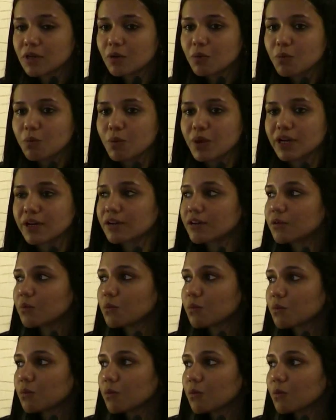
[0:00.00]
when
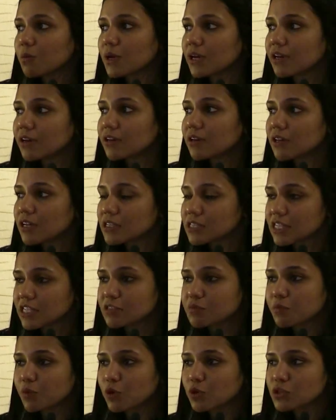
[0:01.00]
it is
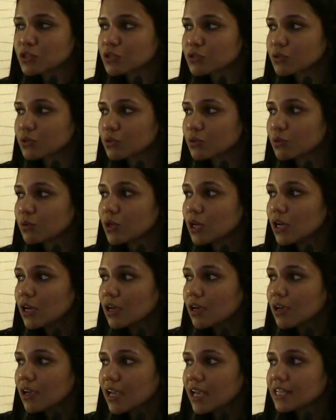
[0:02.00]
exposed to
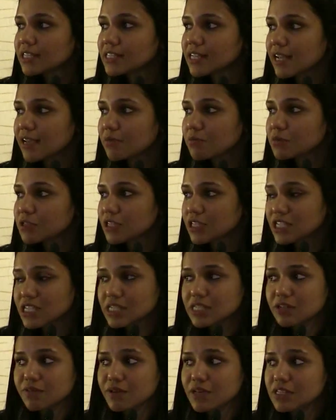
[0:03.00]
enzymes,
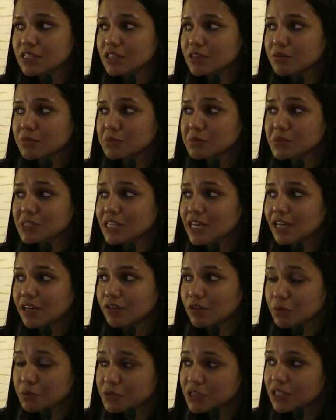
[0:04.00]
digestive enzymes like
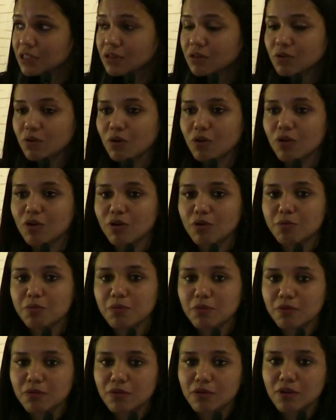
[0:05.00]
trypsin or
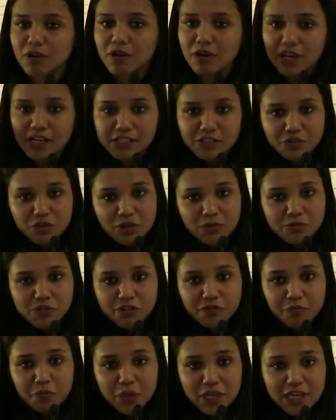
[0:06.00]
extremes
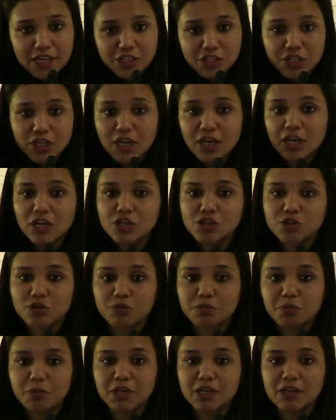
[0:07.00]
of pH,
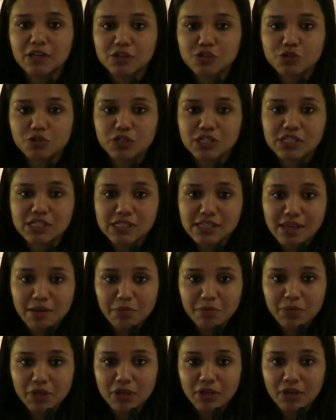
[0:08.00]
should
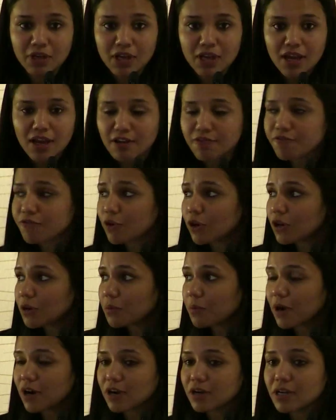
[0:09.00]
disassemble and fall
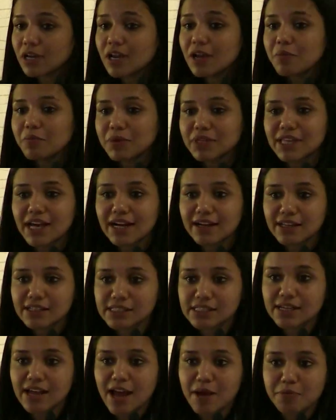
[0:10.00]
apart, but that
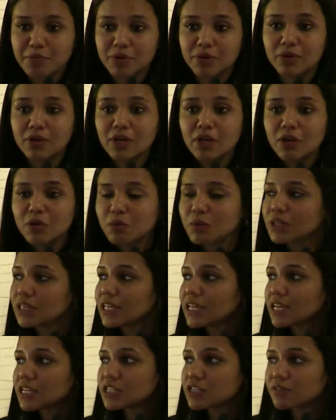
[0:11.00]
doesn't happen. With
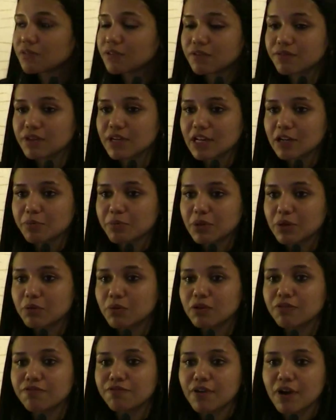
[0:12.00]
the HEV VLP,
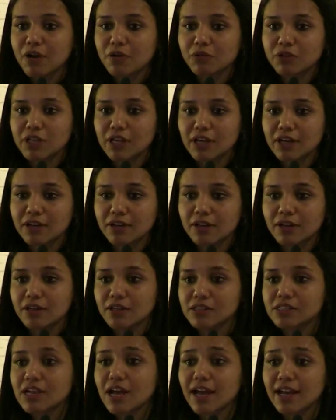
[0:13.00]
we found that it
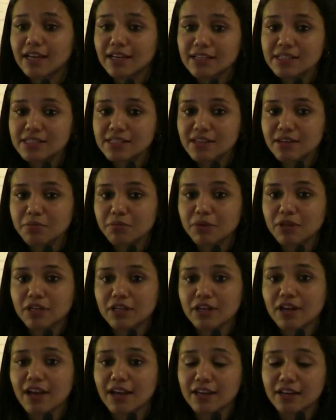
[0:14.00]
is highly stable
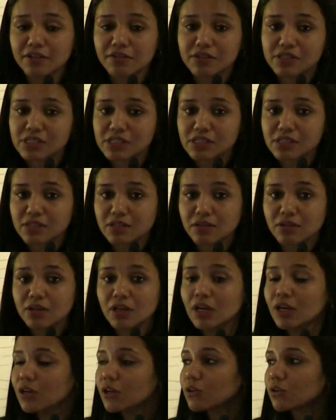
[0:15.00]
and highly resistant
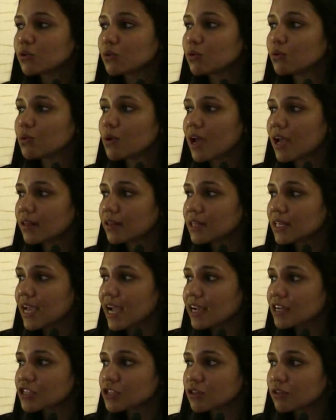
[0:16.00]
to the
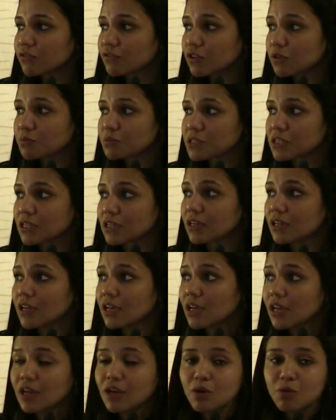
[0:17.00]
action of trypsin.
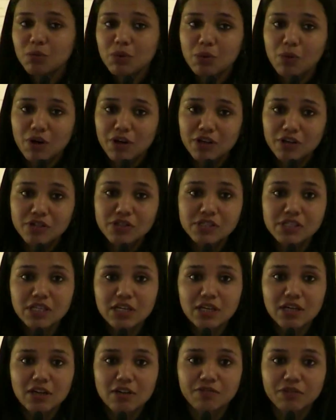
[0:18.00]
We wanted to see
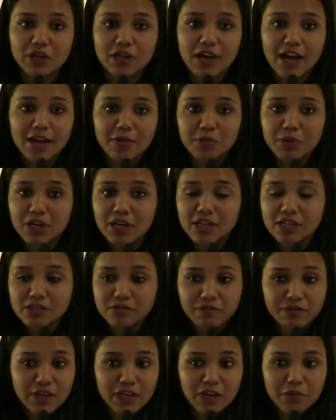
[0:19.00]
if the chimerized
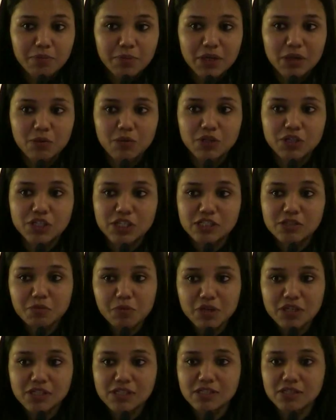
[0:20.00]
VLP, which
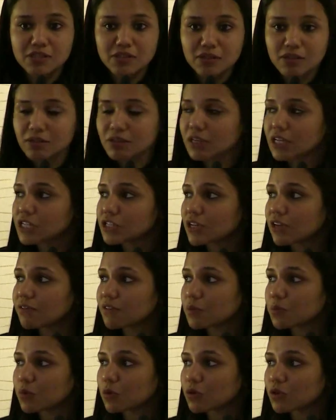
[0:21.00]
expresses the
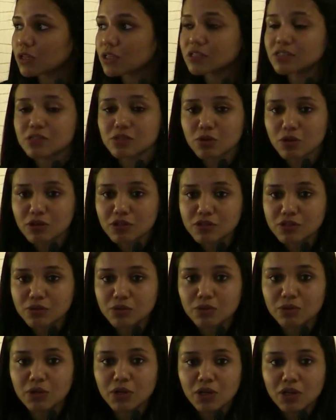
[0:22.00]
HIV proteins, is
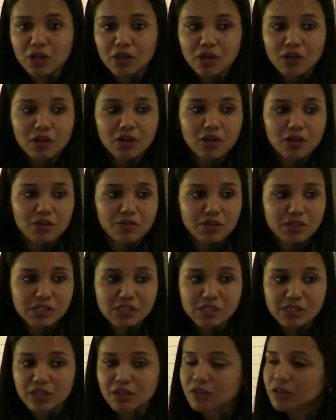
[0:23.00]
also
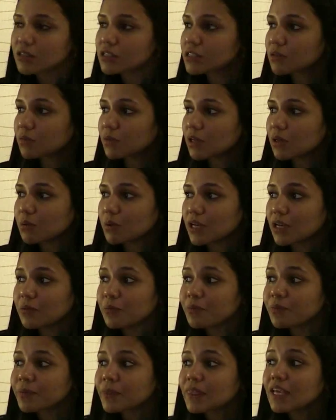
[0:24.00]
resistant in a similar way.
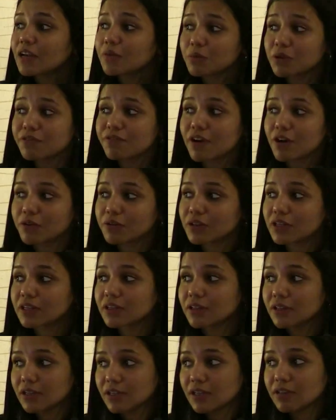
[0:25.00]
And we found that
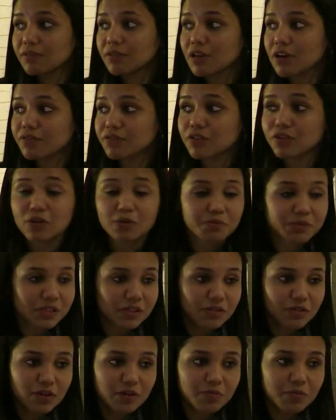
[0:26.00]
even after
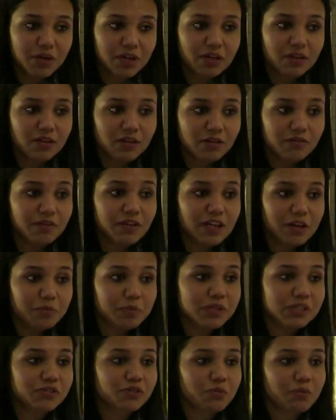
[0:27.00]
trypsin treatment, the
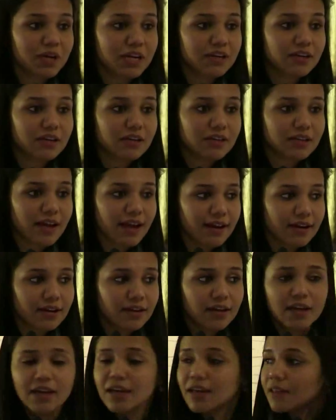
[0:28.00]
VLPs remained intact.
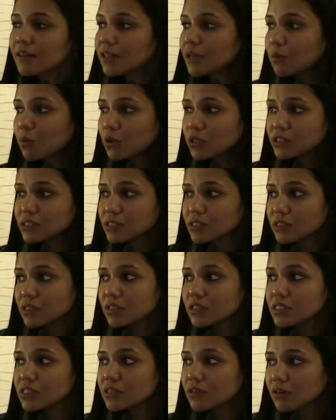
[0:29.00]
There was
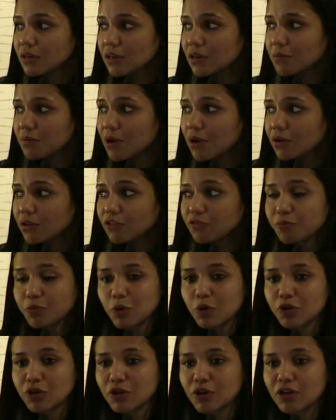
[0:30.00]
a certain amount of
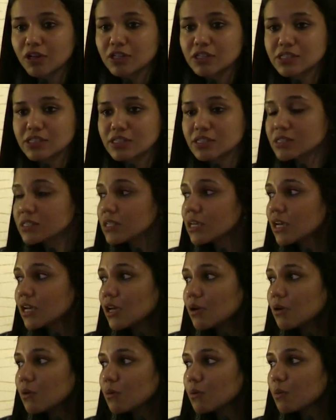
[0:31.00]
proteolysis
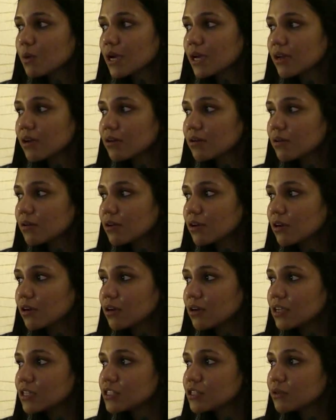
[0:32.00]
where,
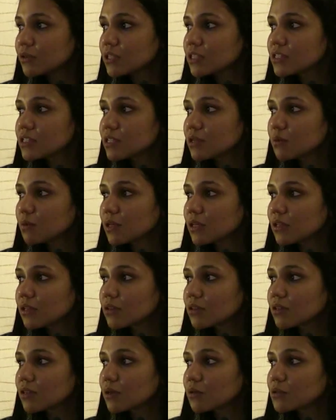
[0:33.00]
as you can see,
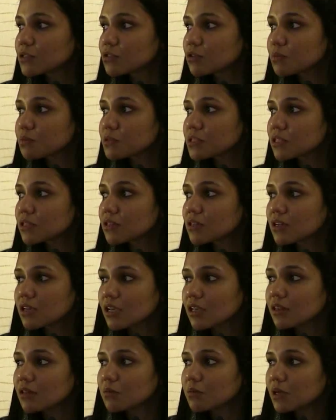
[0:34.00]
when there was trypsin
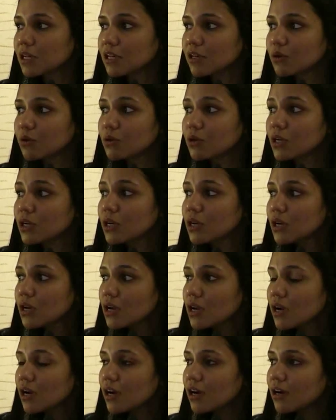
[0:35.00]
in the milieu,
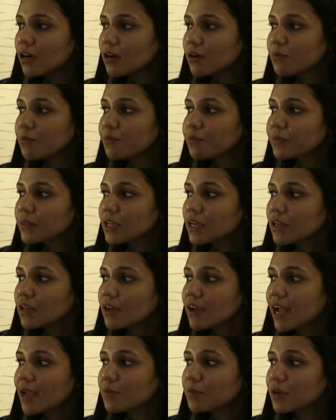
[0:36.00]

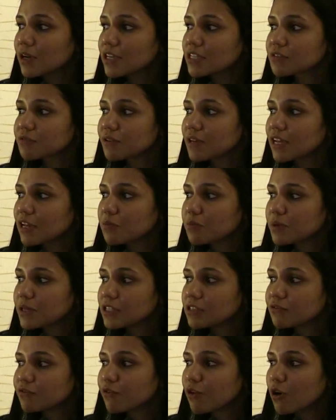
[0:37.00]
chimerized
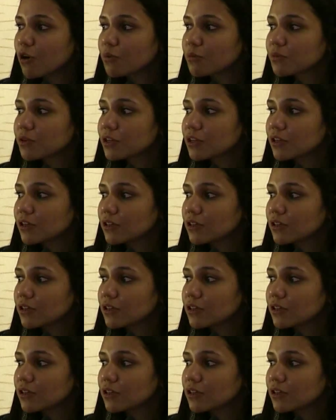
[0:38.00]
VLPs formed,